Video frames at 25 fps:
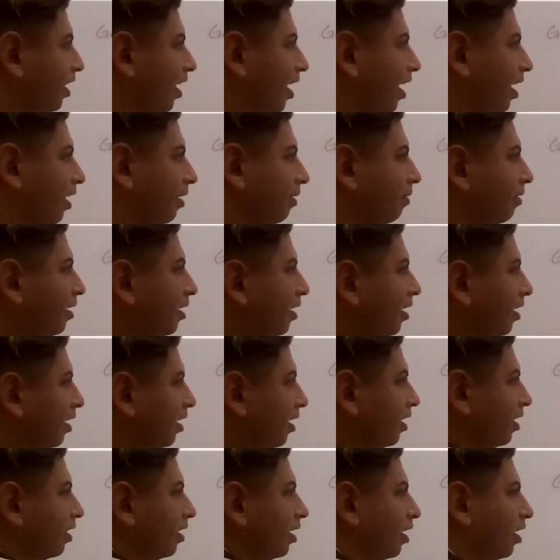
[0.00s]
that,
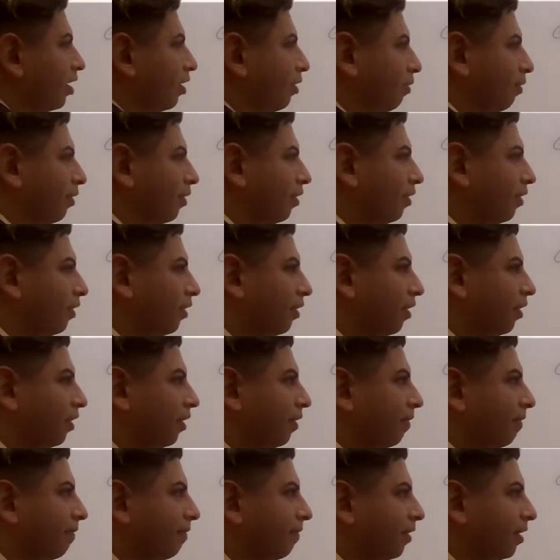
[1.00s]

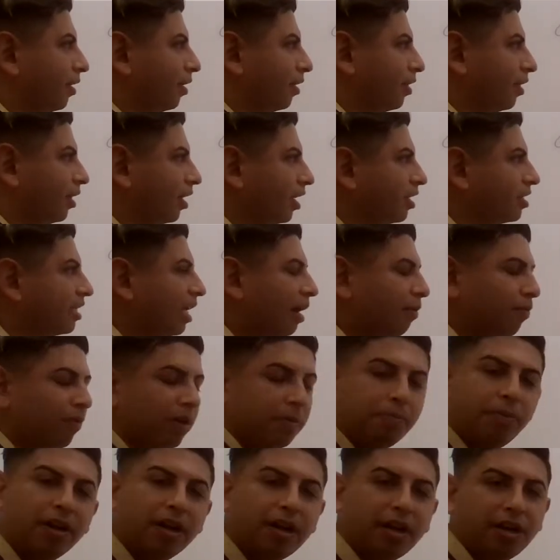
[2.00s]
the things that
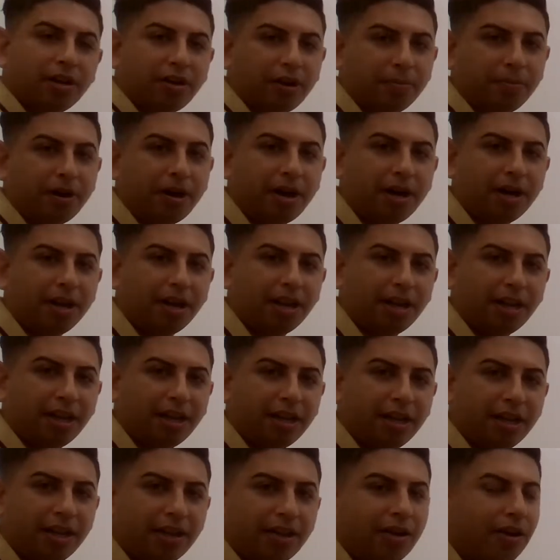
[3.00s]
we put in our
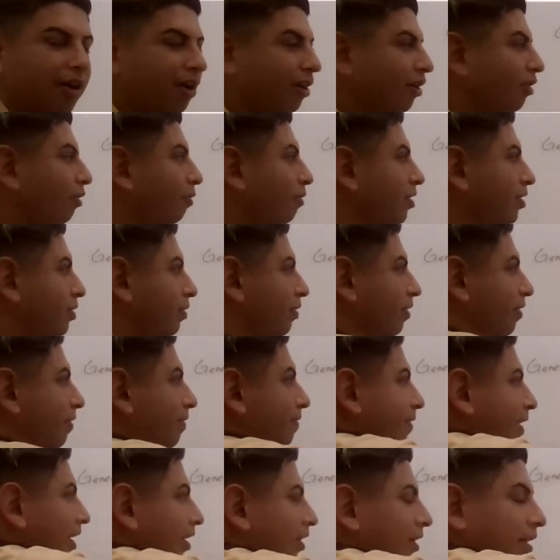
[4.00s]
body are going to
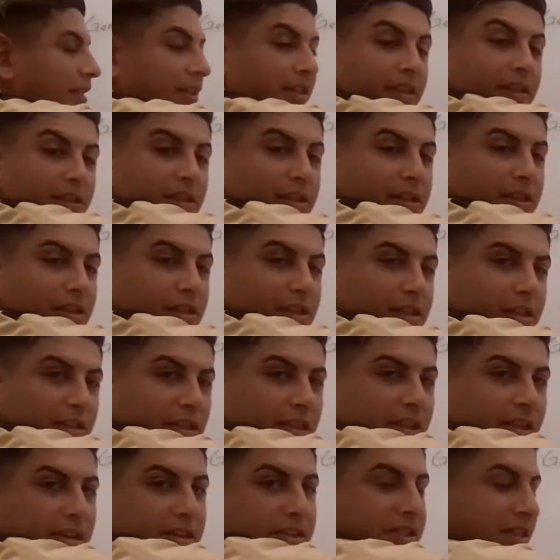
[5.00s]
affect
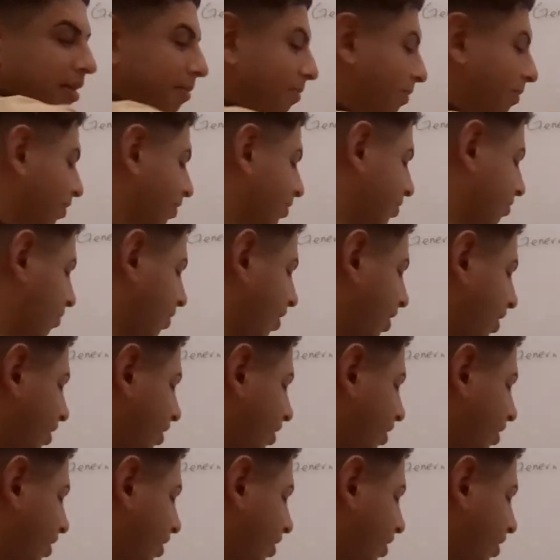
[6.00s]
these numbers,